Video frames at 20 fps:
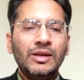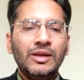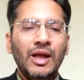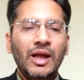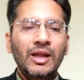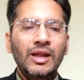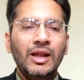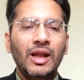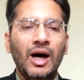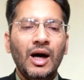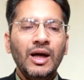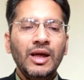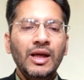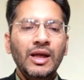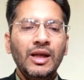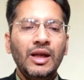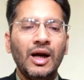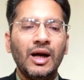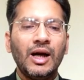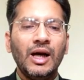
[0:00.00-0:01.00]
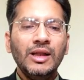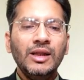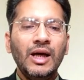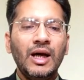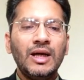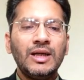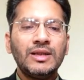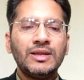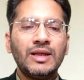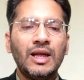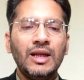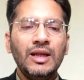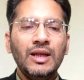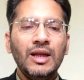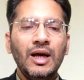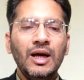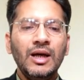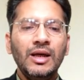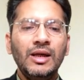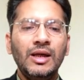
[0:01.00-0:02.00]
Tallahi laqad
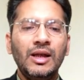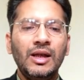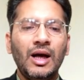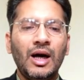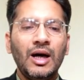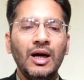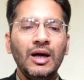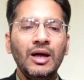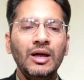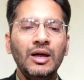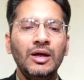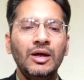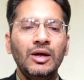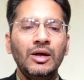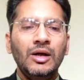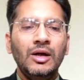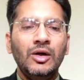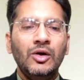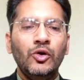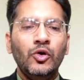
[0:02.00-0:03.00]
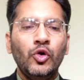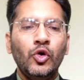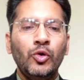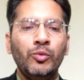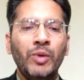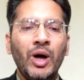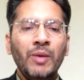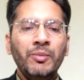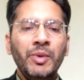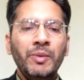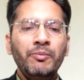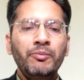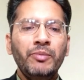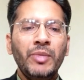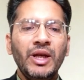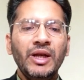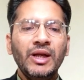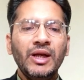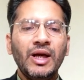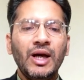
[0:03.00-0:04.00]
arsalna ila umamin
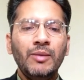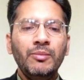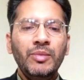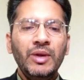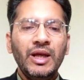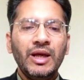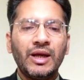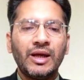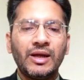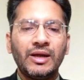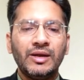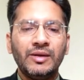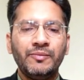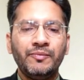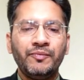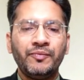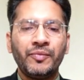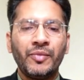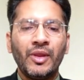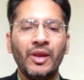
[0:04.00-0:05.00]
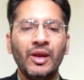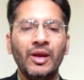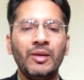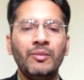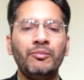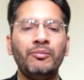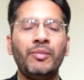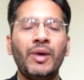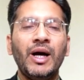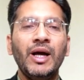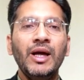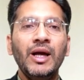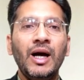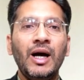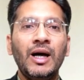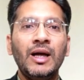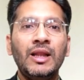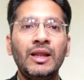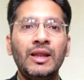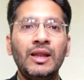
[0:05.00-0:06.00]
min qablik. By
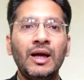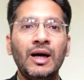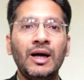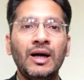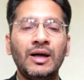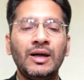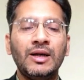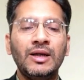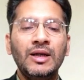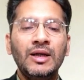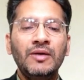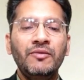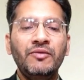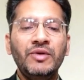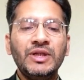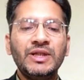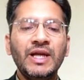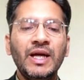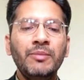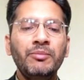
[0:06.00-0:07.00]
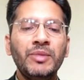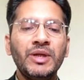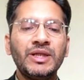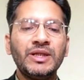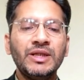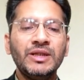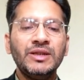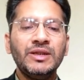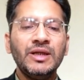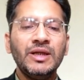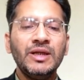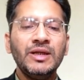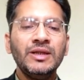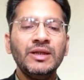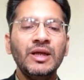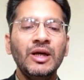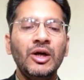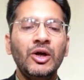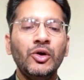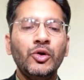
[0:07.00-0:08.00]
Allah, we send
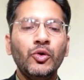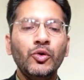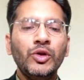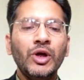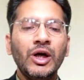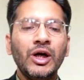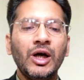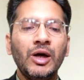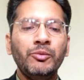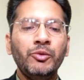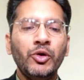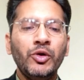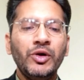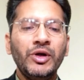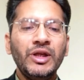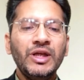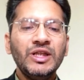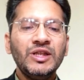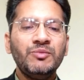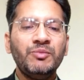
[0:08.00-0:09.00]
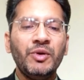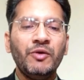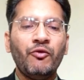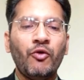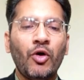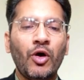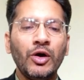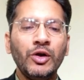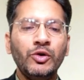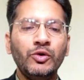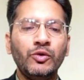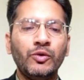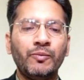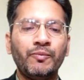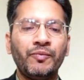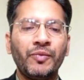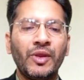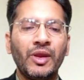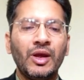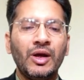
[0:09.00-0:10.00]
messengers to the communities before
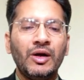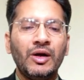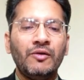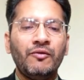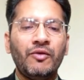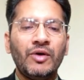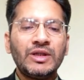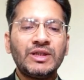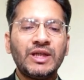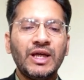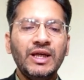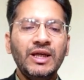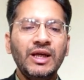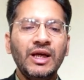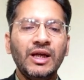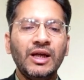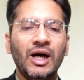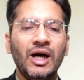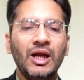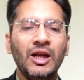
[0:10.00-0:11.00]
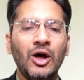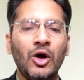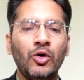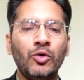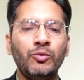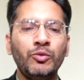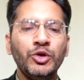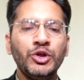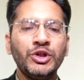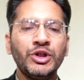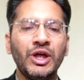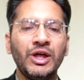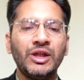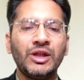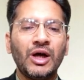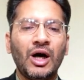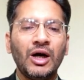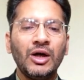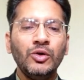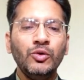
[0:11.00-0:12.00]
you. Fazayyana lahumu
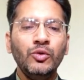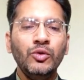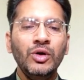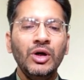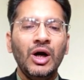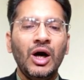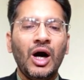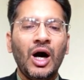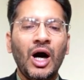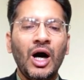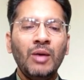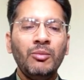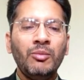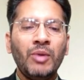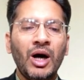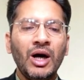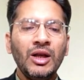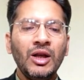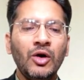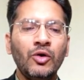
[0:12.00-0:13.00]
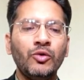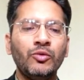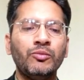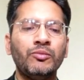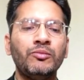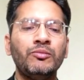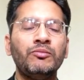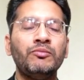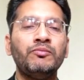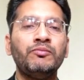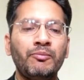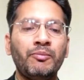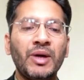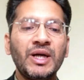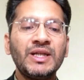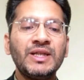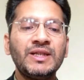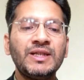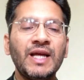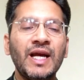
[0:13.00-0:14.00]
shaytanu a'malahum.
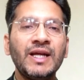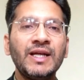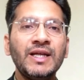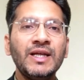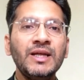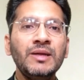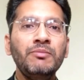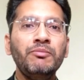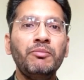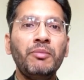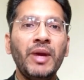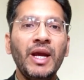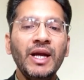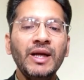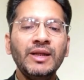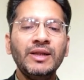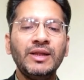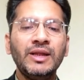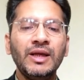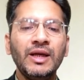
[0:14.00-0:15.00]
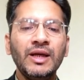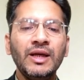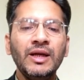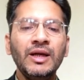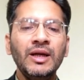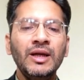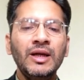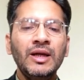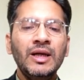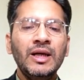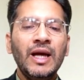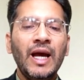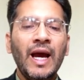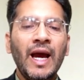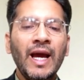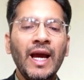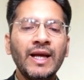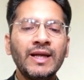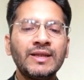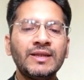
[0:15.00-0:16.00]
But Satan made their
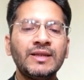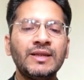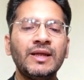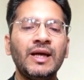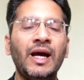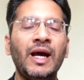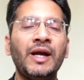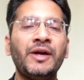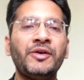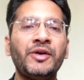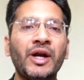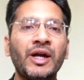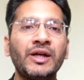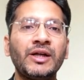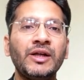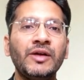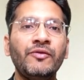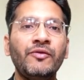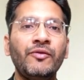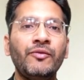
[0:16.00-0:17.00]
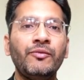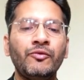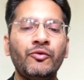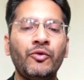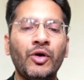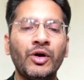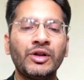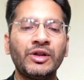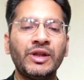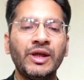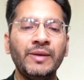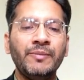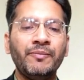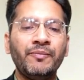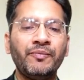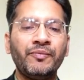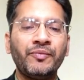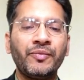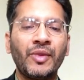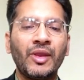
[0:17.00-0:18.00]
acts attractive for
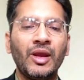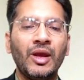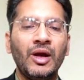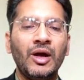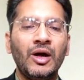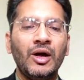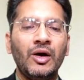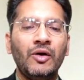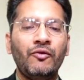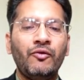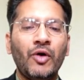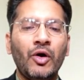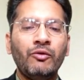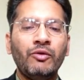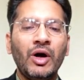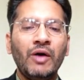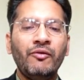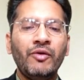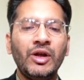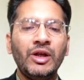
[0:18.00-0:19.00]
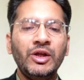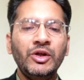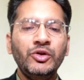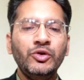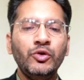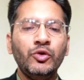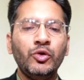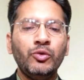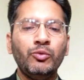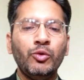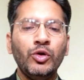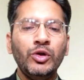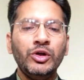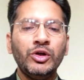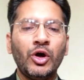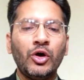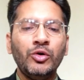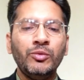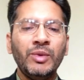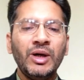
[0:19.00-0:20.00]
them. Fahuwa waliyuhumul
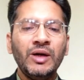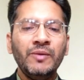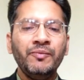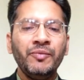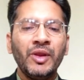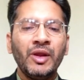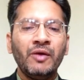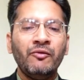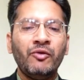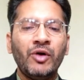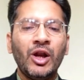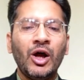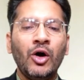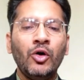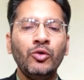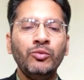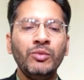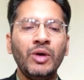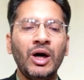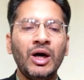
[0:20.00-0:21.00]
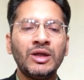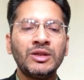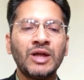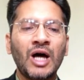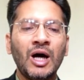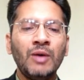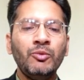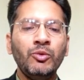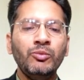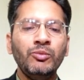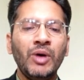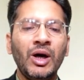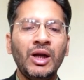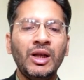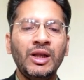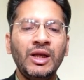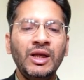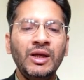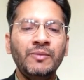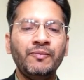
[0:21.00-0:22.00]
yawma walahum azabum
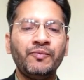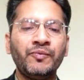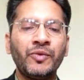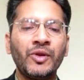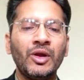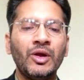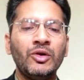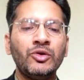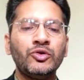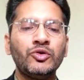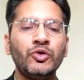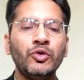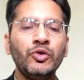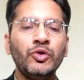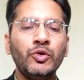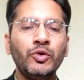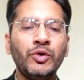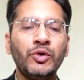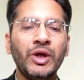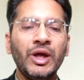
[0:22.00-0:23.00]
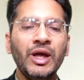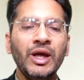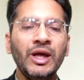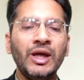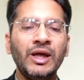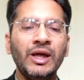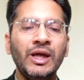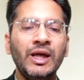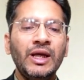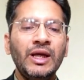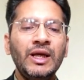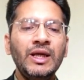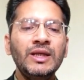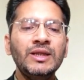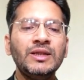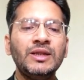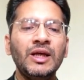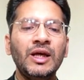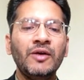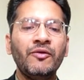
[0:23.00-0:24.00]
aleem. So today he
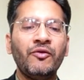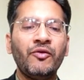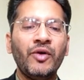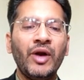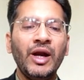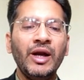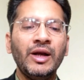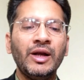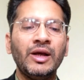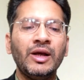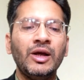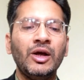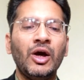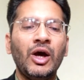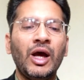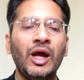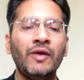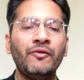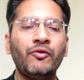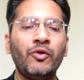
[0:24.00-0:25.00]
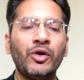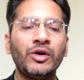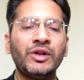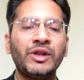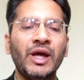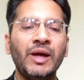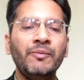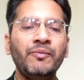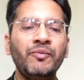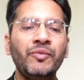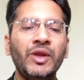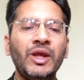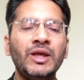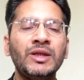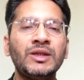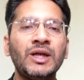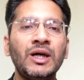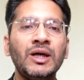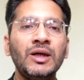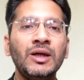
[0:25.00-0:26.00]
is their friend, and for them
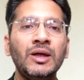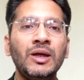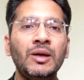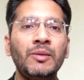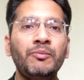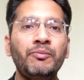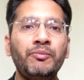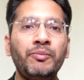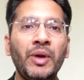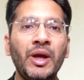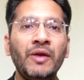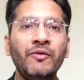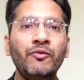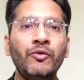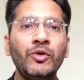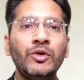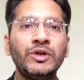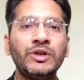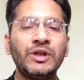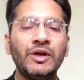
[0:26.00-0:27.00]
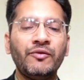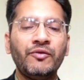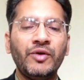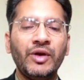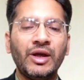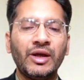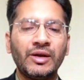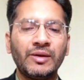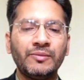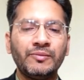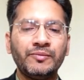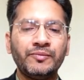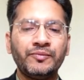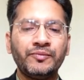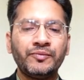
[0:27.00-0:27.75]
is a painful suffering.